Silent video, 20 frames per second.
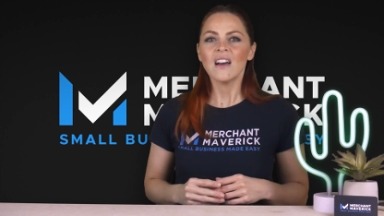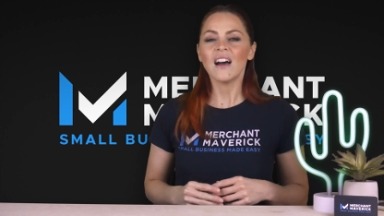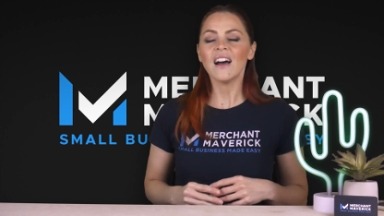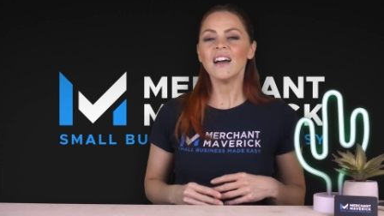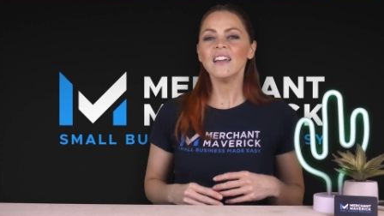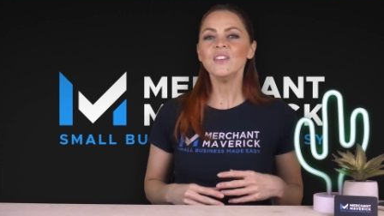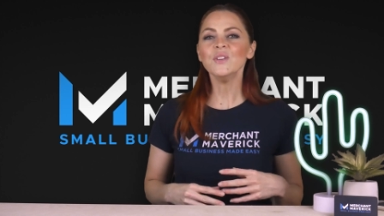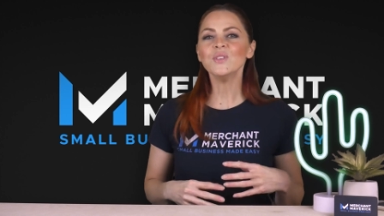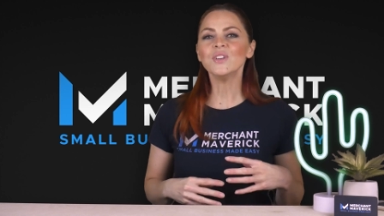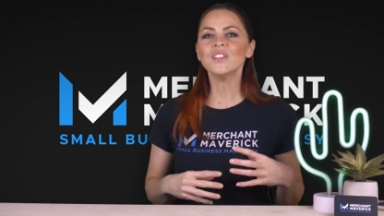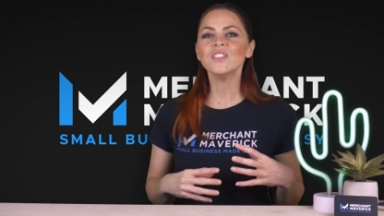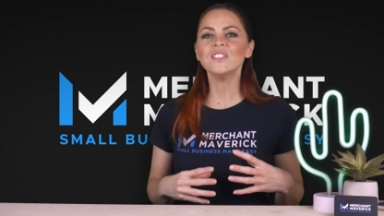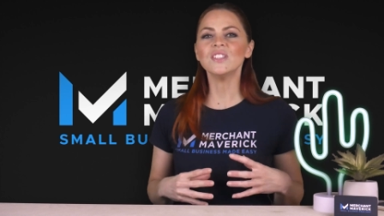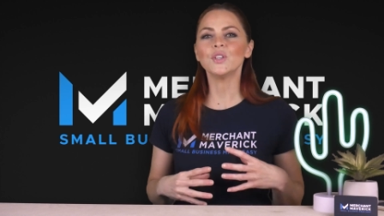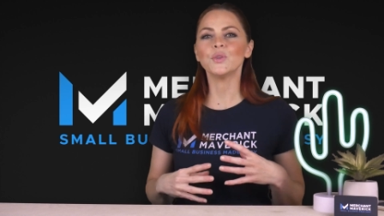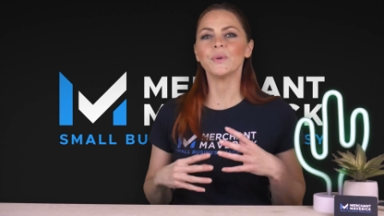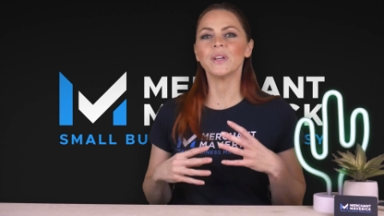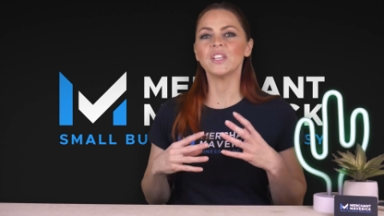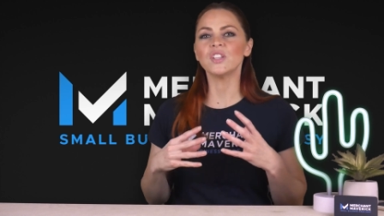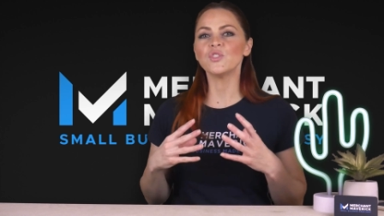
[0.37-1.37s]
Are you
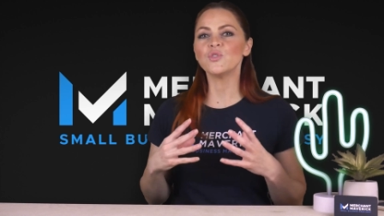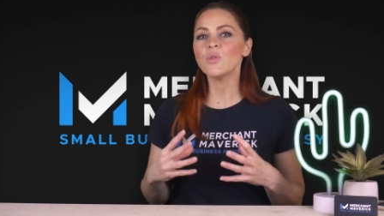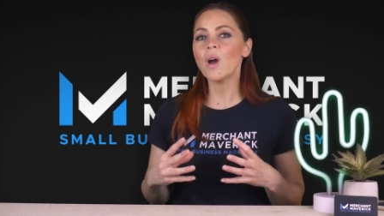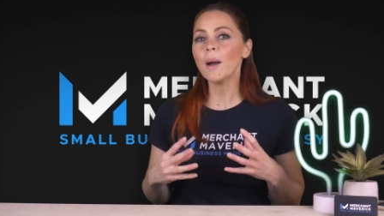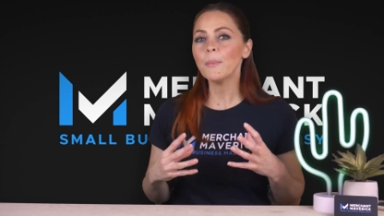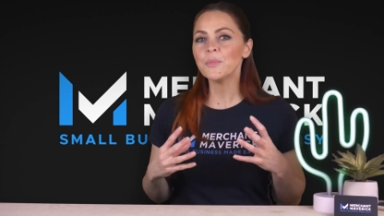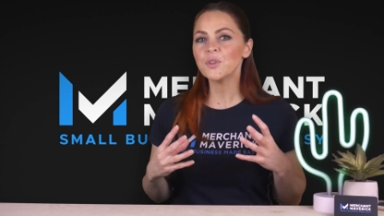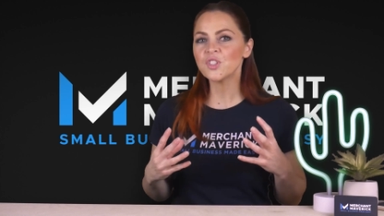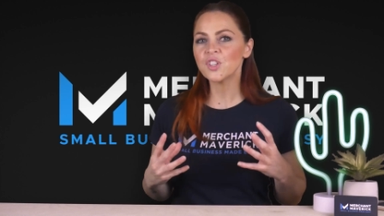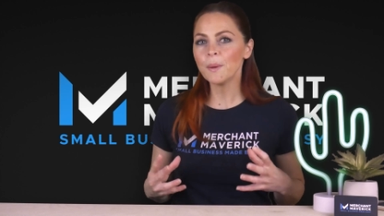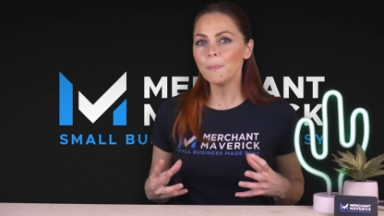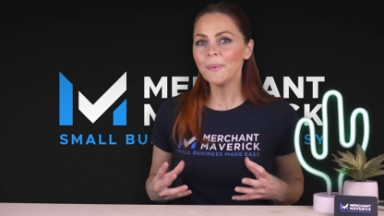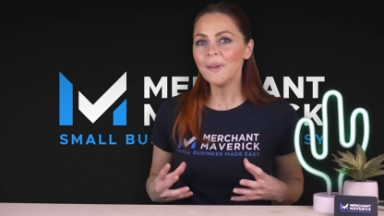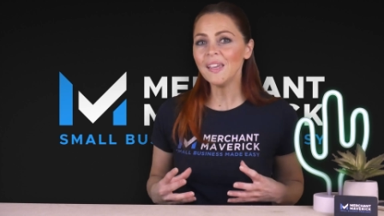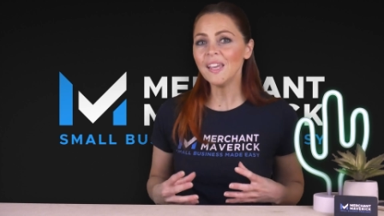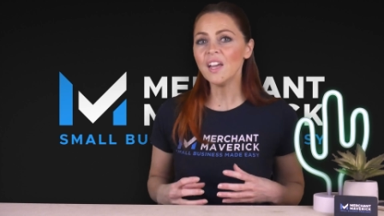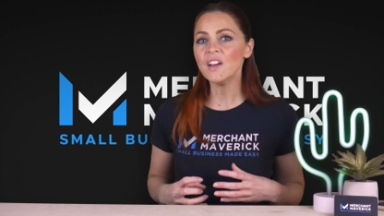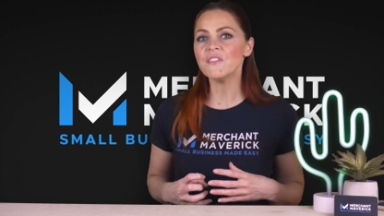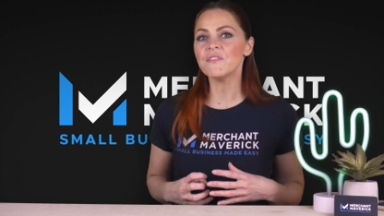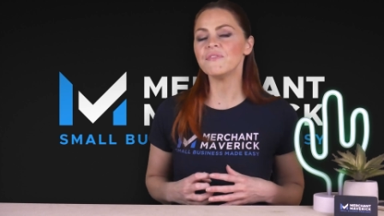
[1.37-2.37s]
considering drop
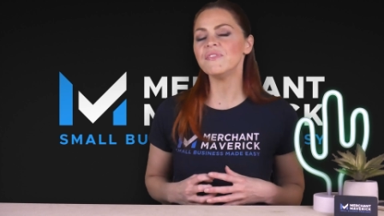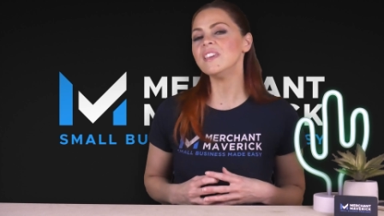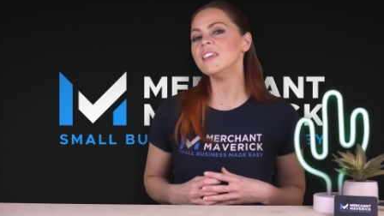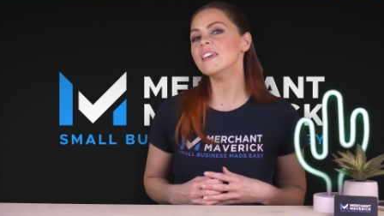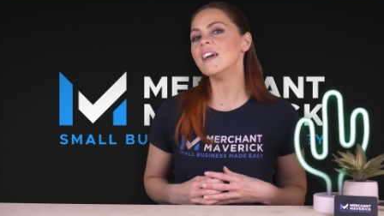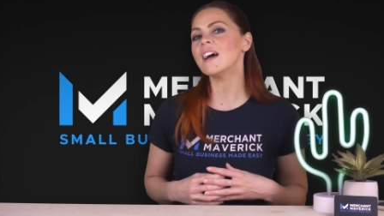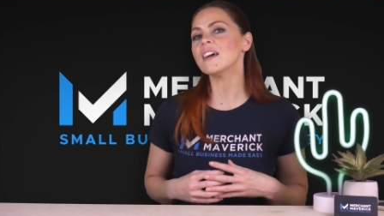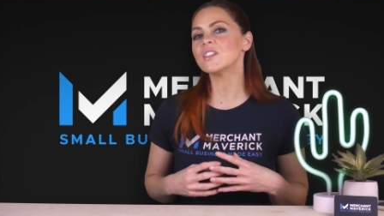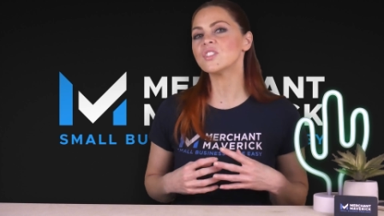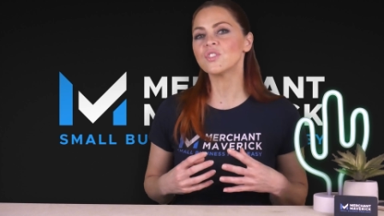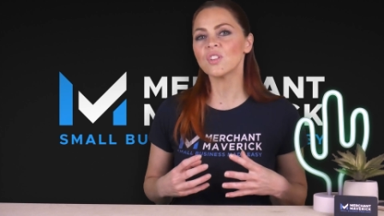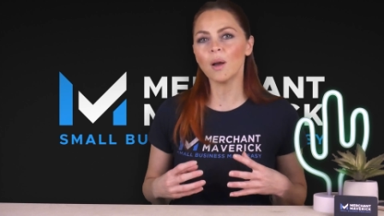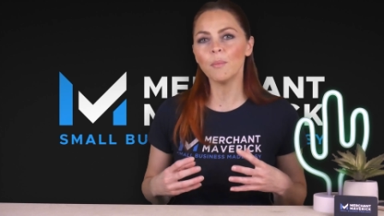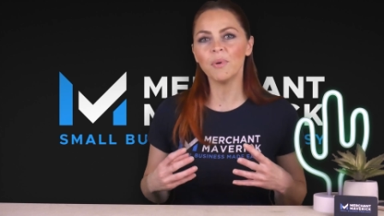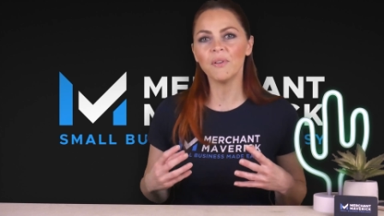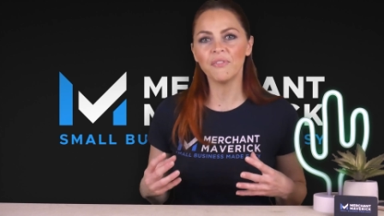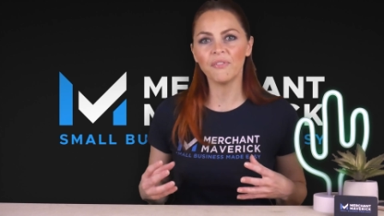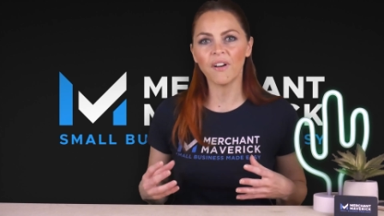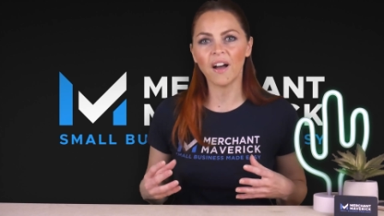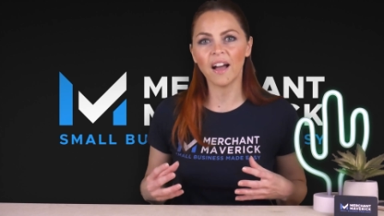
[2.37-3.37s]
shipping via
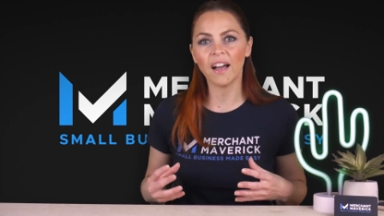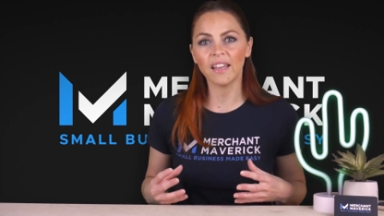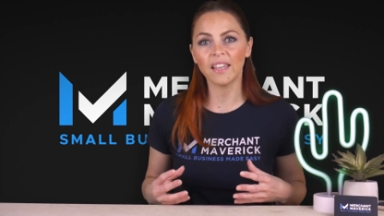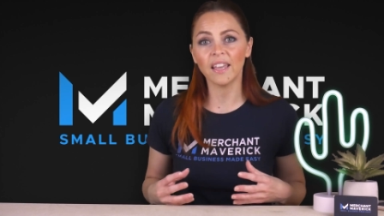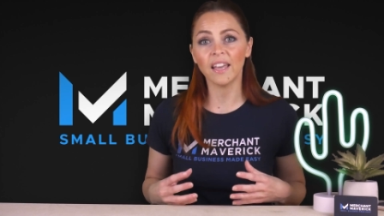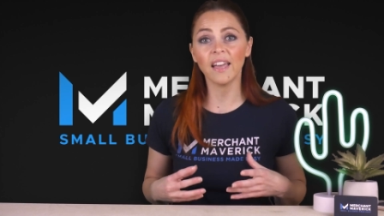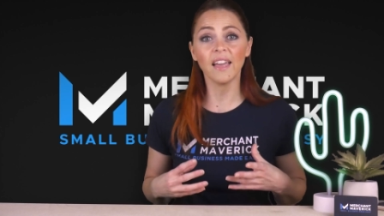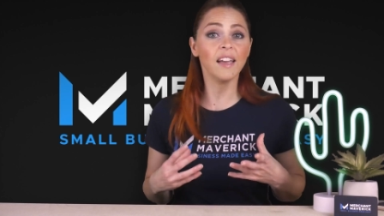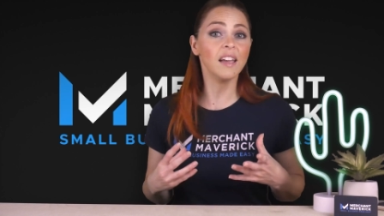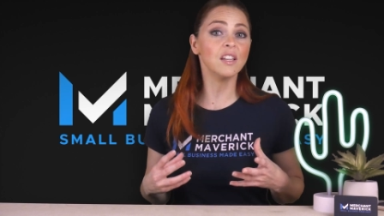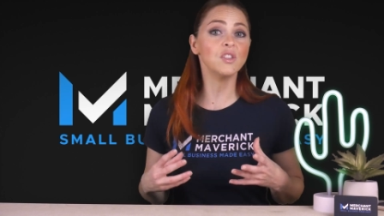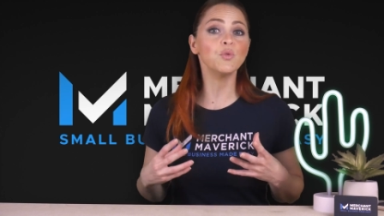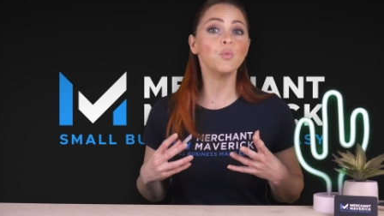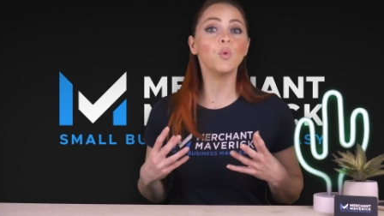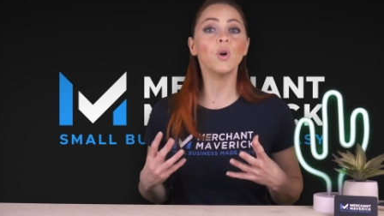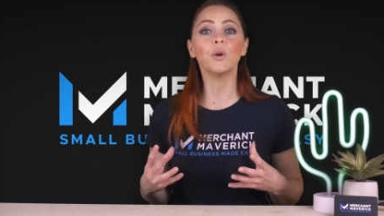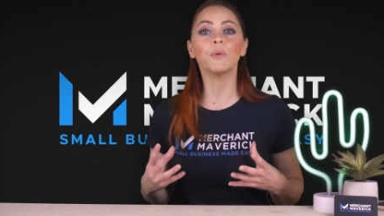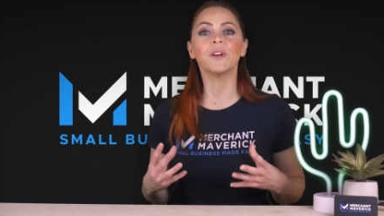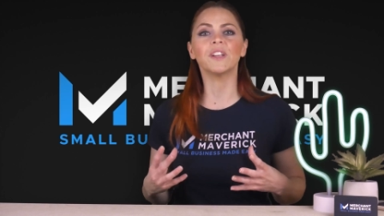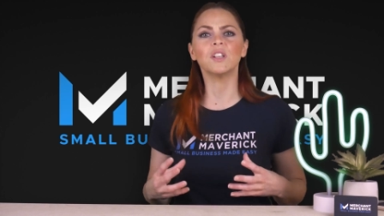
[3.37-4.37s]
Shopify and
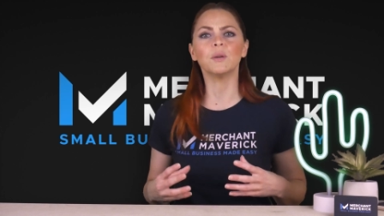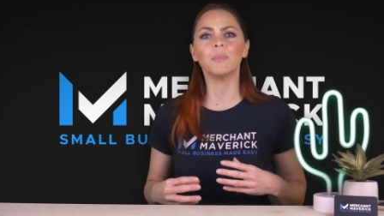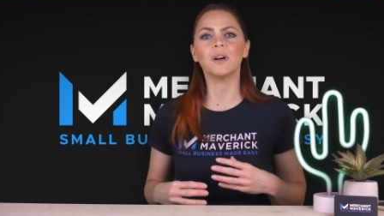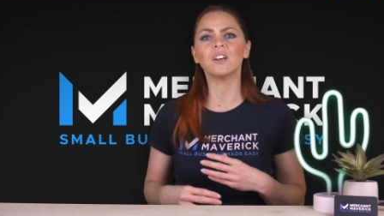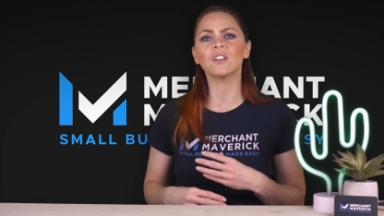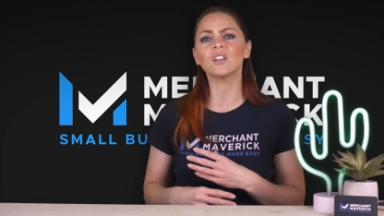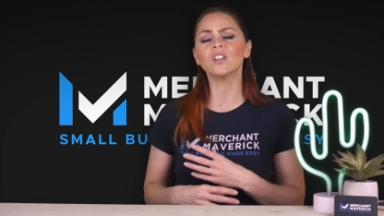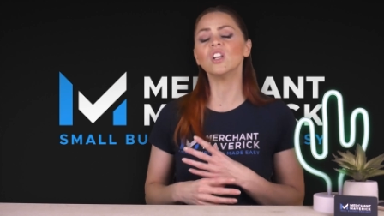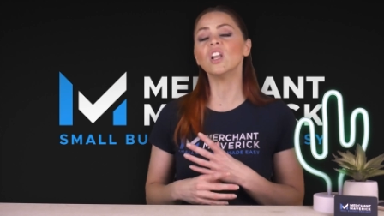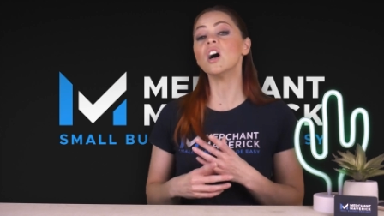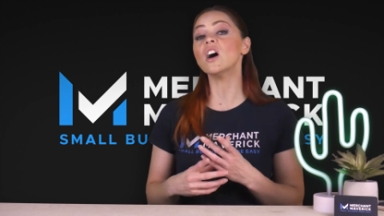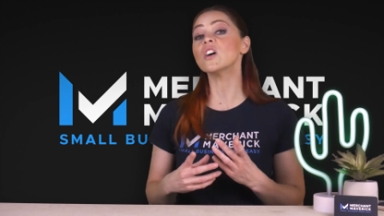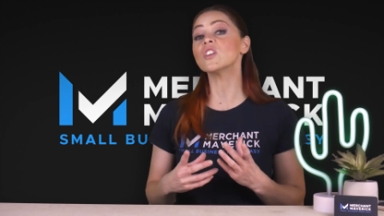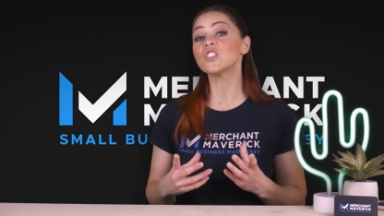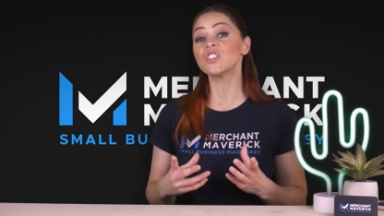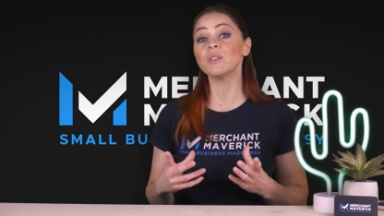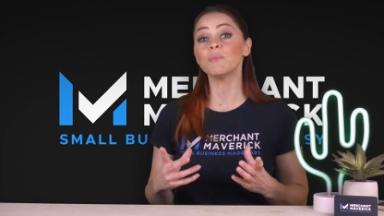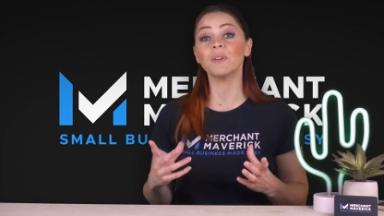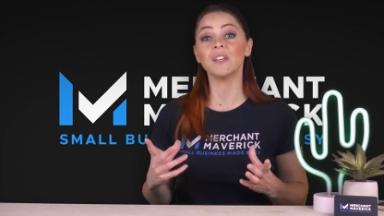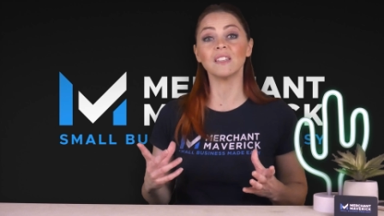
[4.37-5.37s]
worried about long
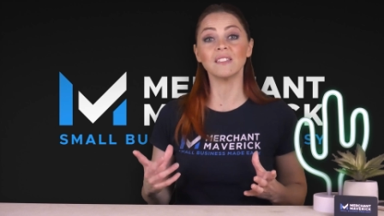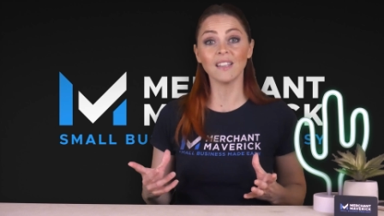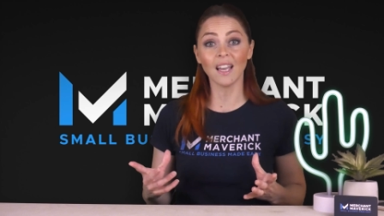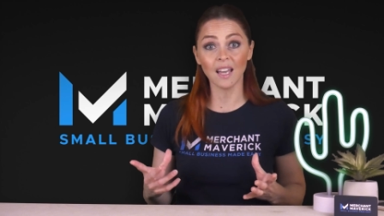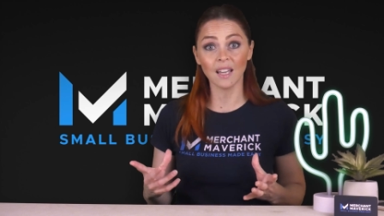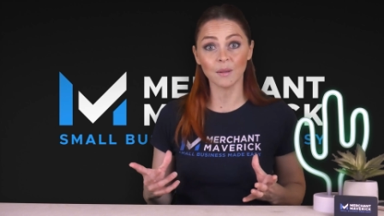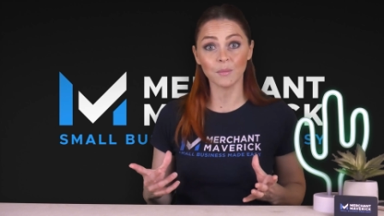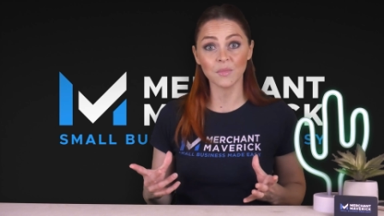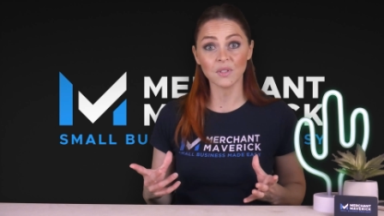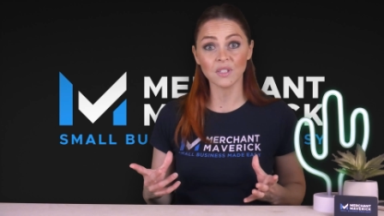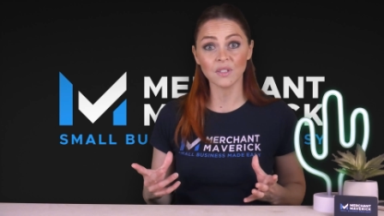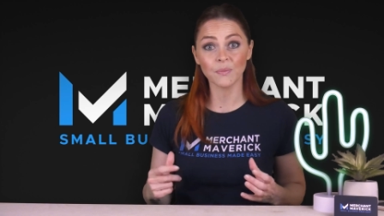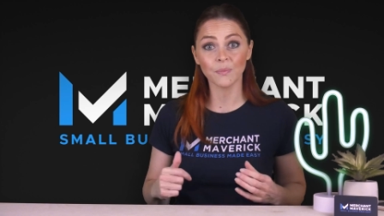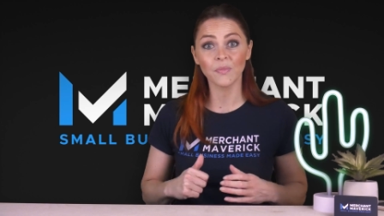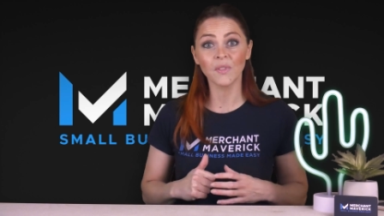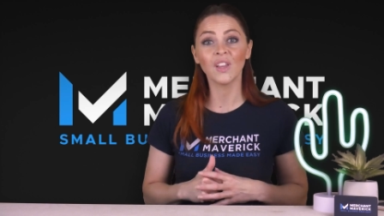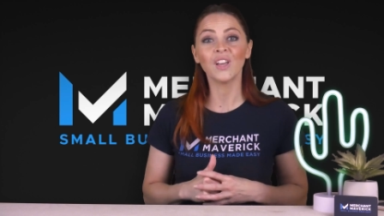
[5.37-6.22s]
shipping times?